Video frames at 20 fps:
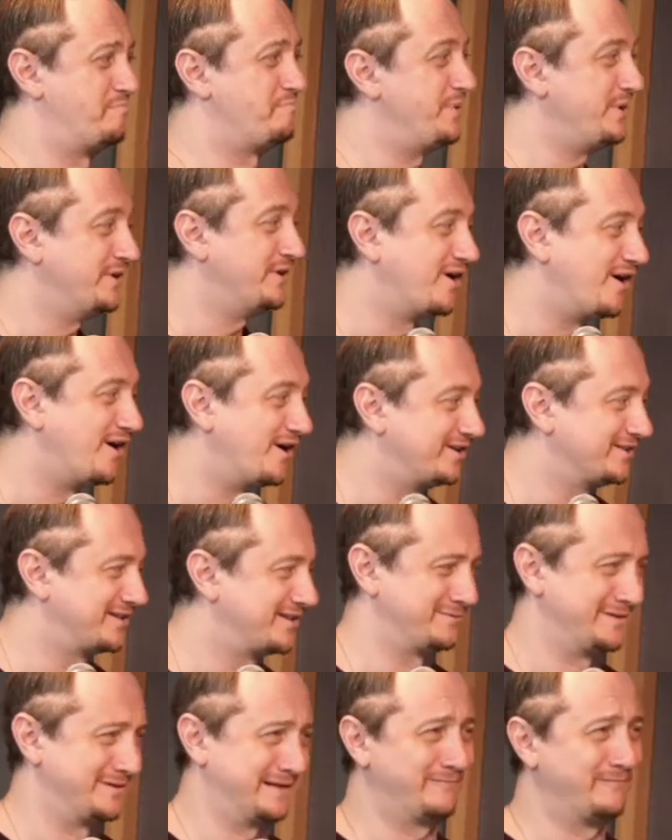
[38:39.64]
on it. And I'm
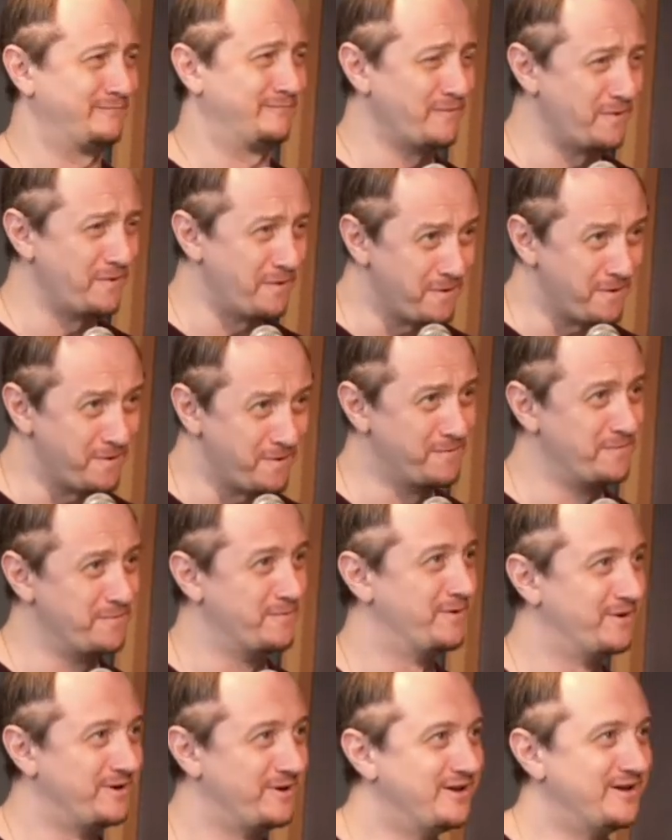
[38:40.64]
like, this, woo! Like
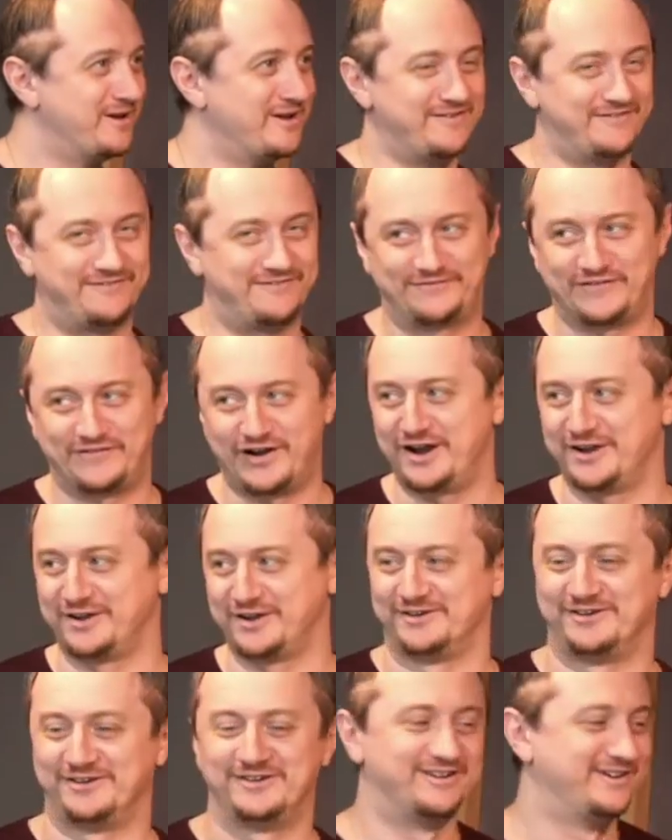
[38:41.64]
that,
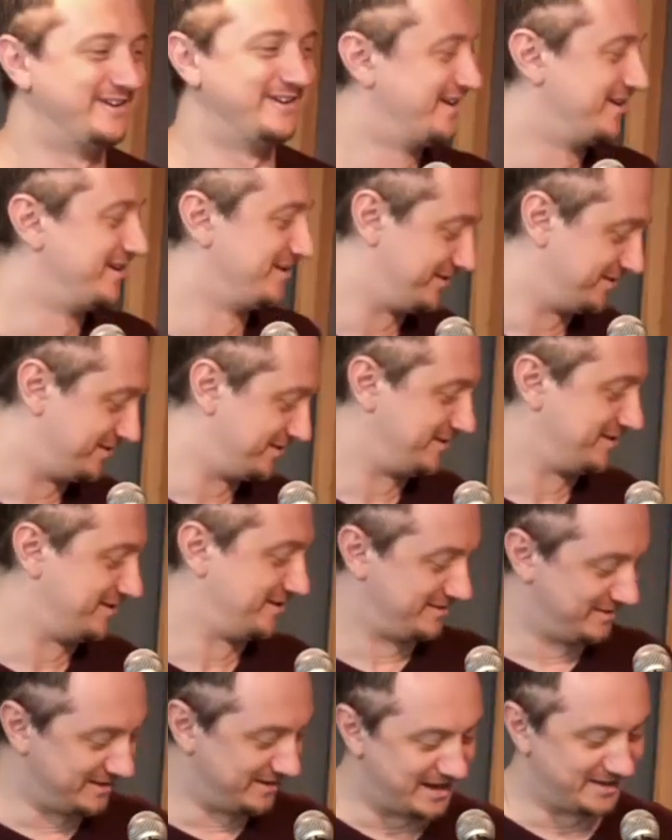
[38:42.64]
Fire.
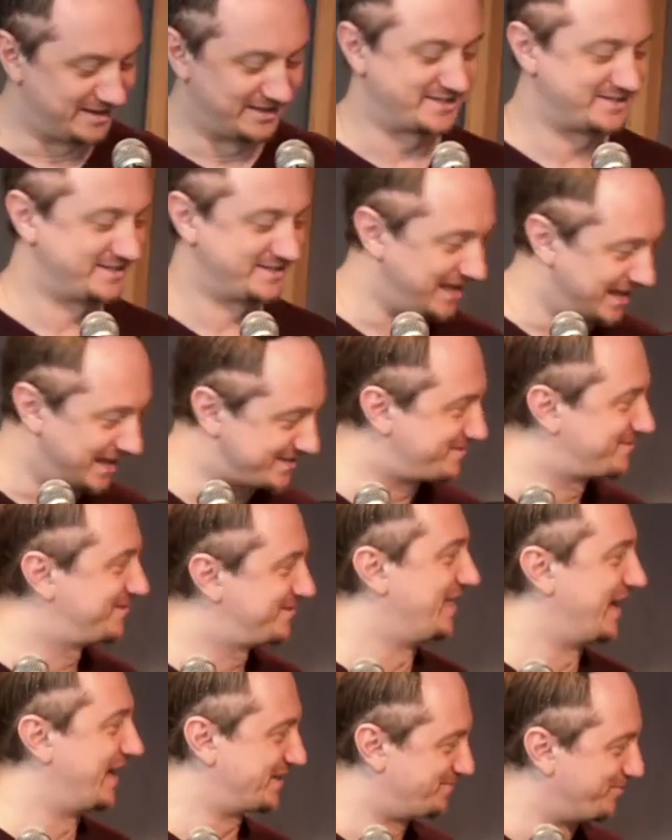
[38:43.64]
Yeah, that's that's
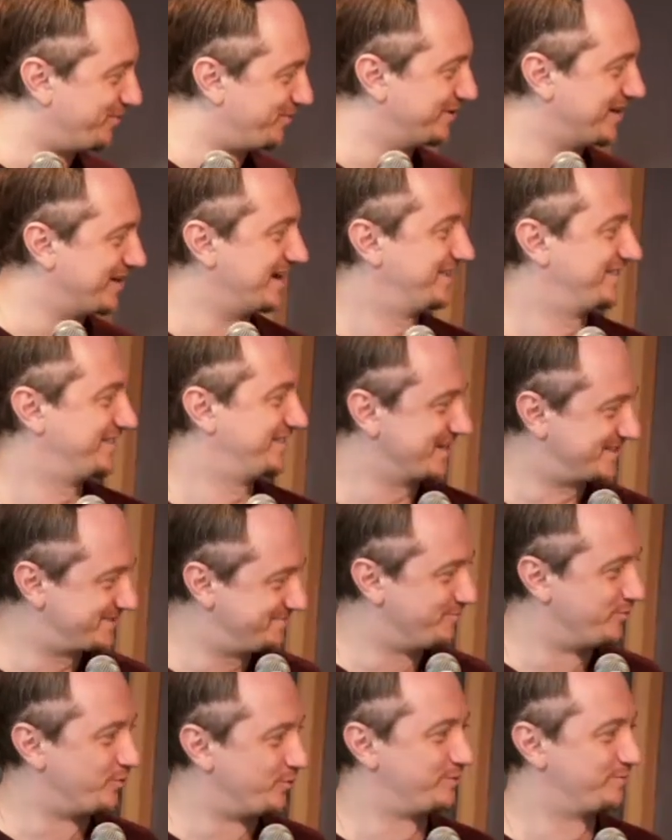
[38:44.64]
that's more like that's
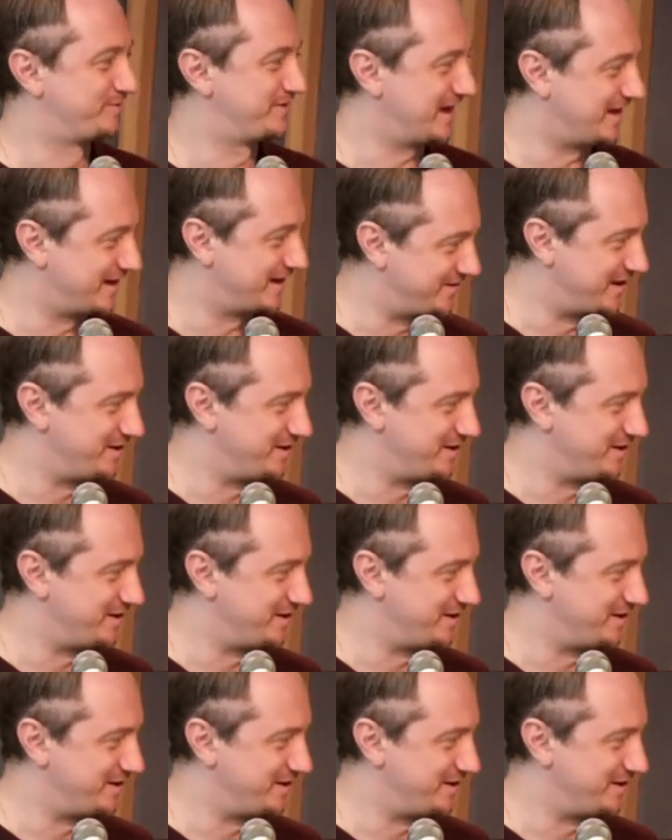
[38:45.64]
more kind of how he